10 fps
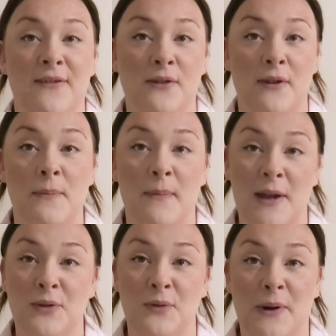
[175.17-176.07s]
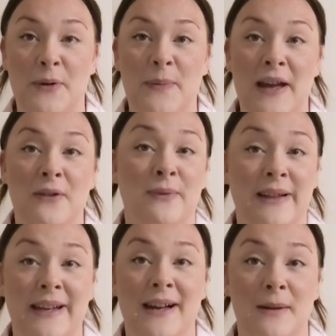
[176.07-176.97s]
for mental well-being
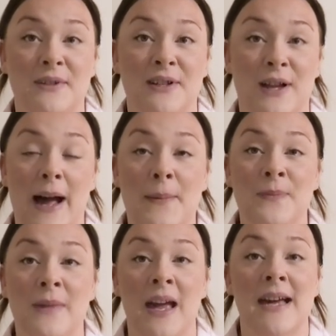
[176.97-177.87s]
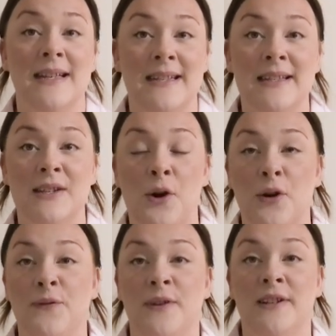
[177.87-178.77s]
really come to light. Since
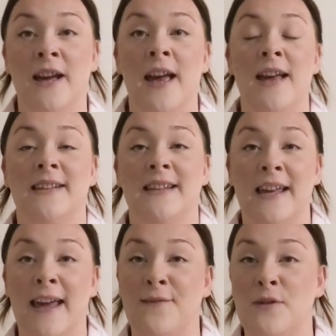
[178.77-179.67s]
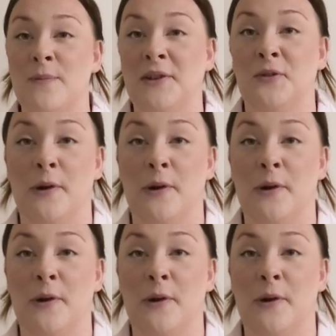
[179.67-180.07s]
COVID, skincare for mental